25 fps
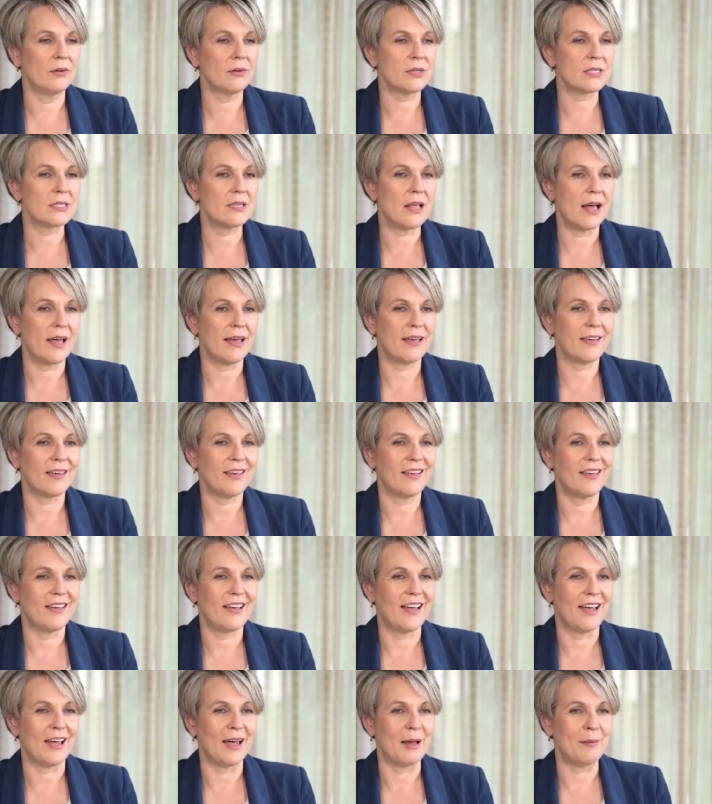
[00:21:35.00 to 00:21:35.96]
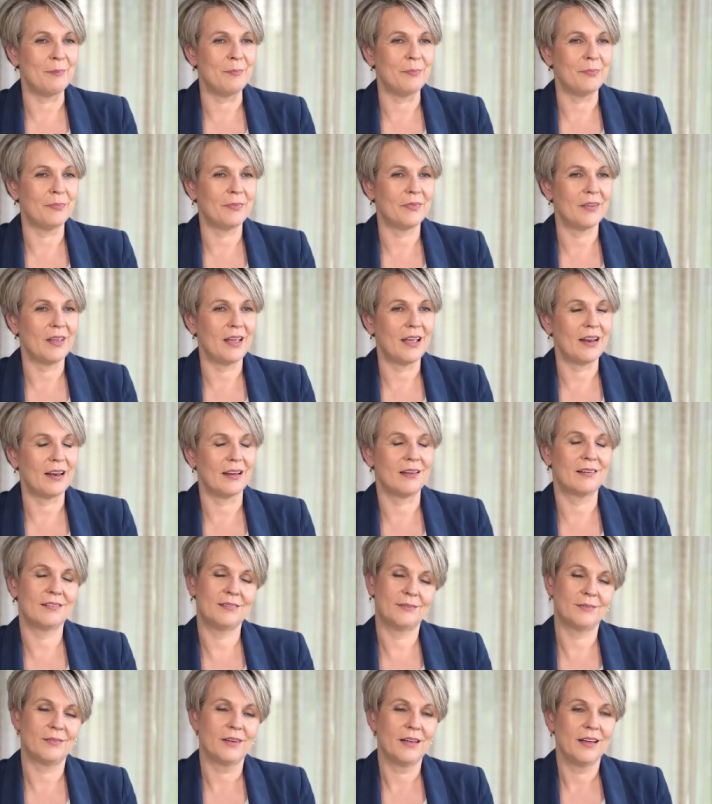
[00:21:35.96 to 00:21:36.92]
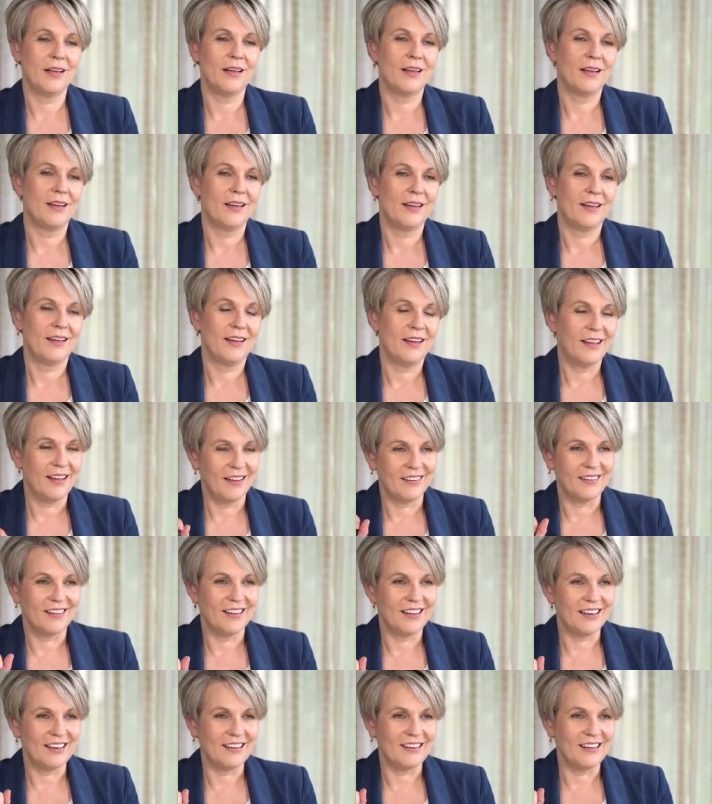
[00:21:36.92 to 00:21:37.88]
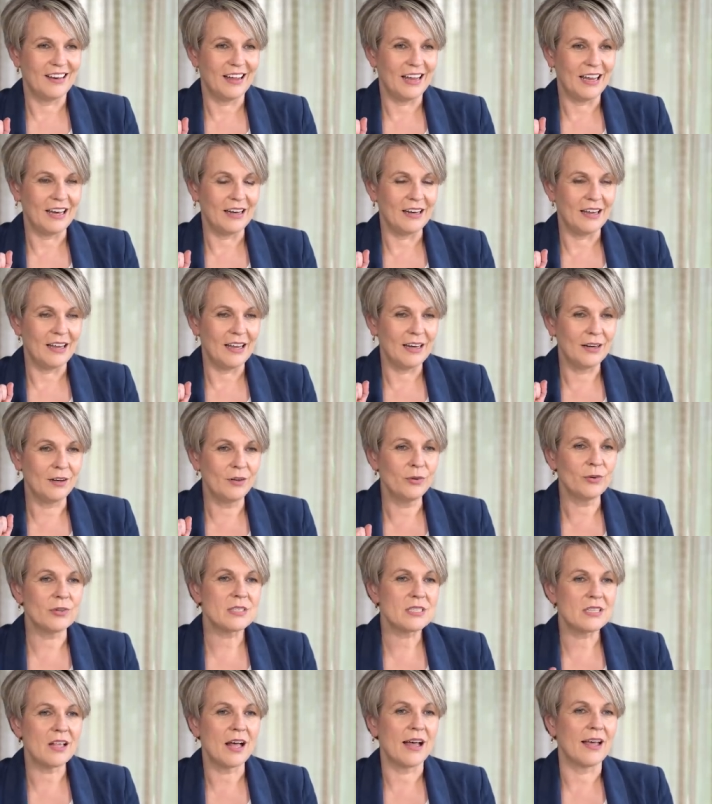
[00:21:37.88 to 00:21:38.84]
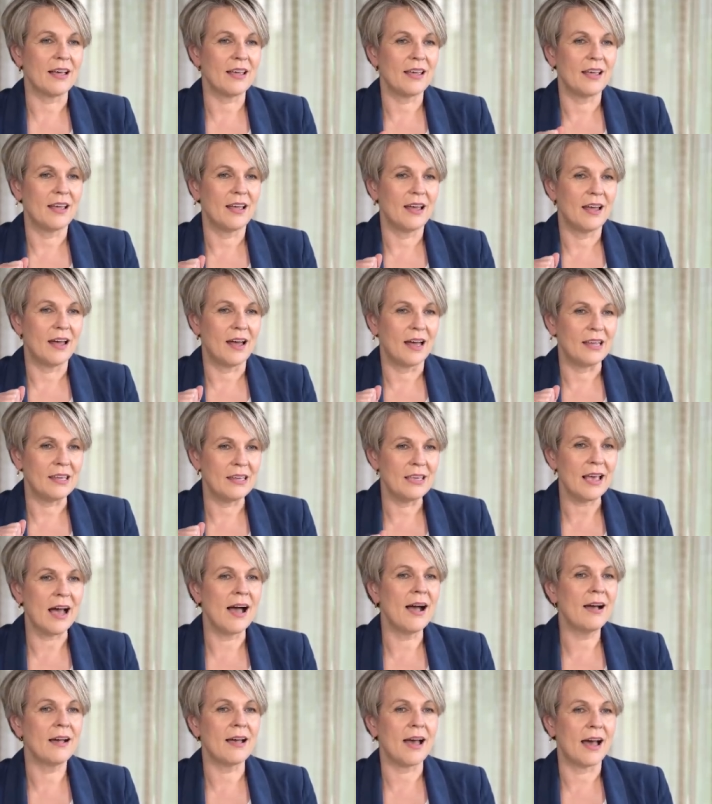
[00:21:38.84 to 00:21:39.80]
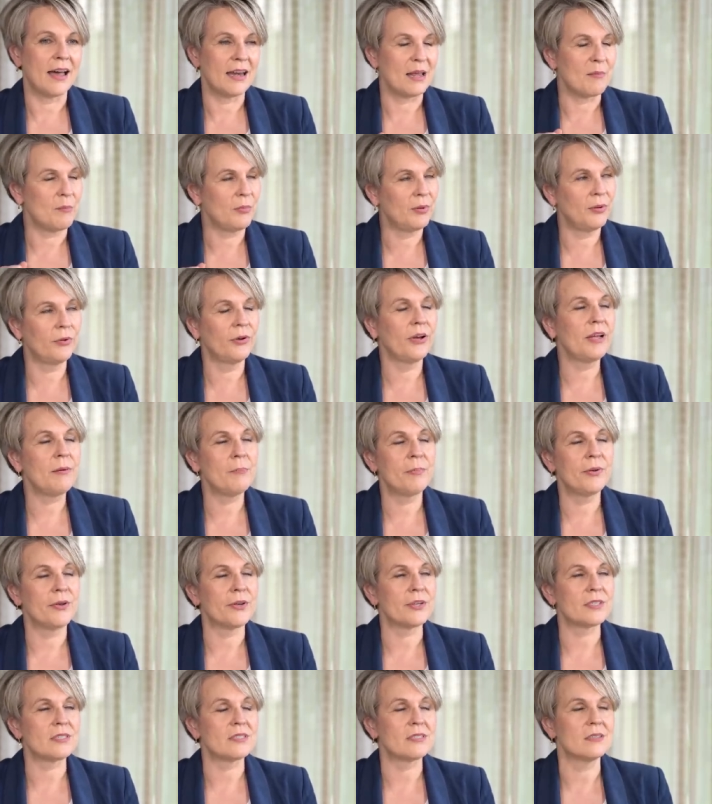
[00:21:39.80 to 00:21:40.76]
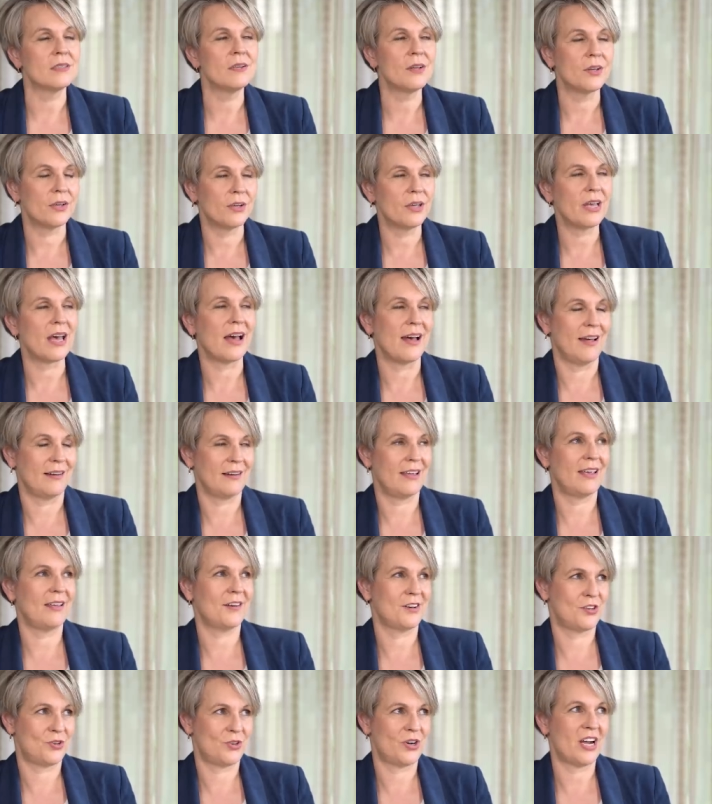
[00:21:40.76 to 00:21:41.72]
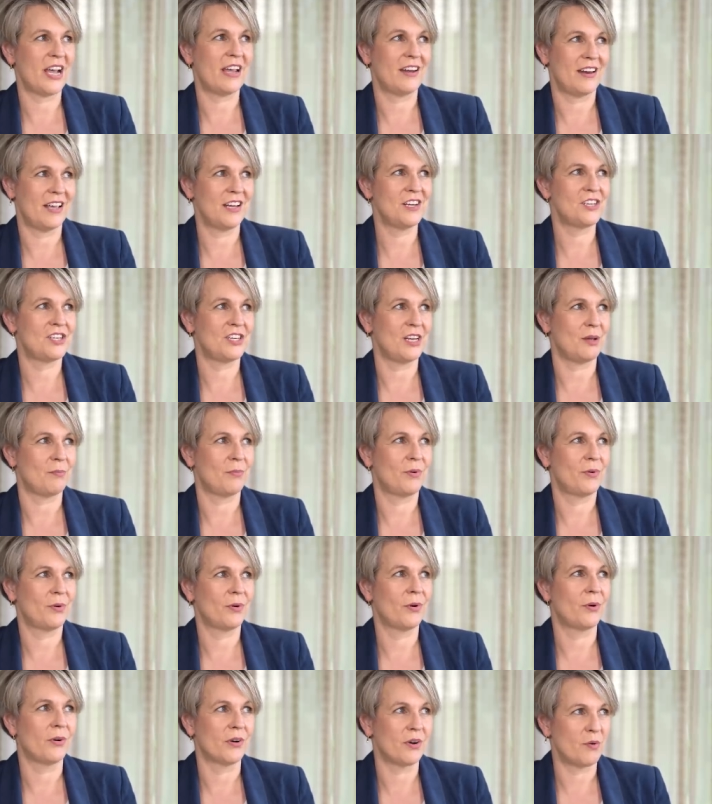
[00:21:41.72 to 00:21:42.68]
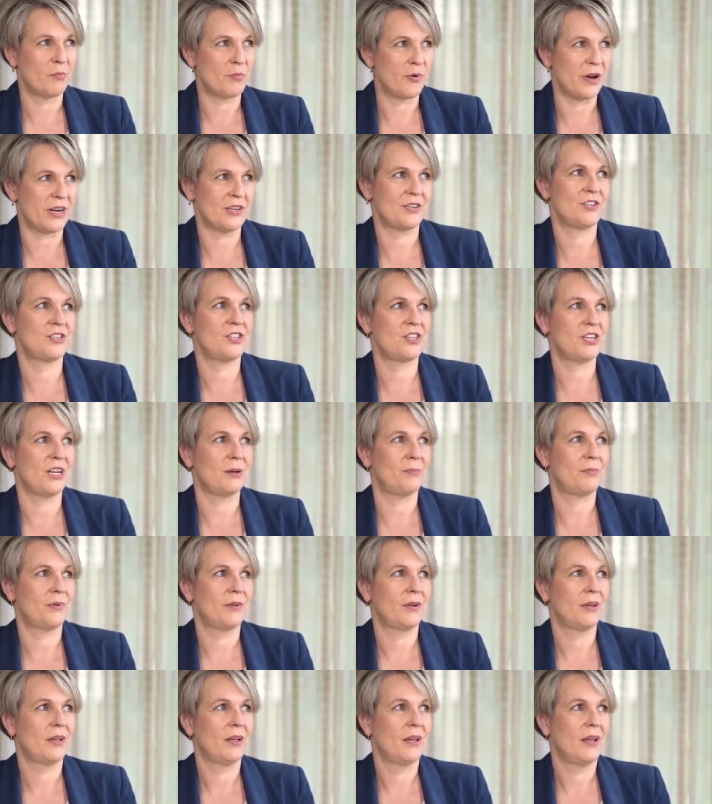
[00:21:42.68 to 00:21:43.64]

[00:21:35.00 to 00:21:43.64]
looks like... Um, it, it, it looks like a young unemployed person who can't get a traineeship or an apprenticeship.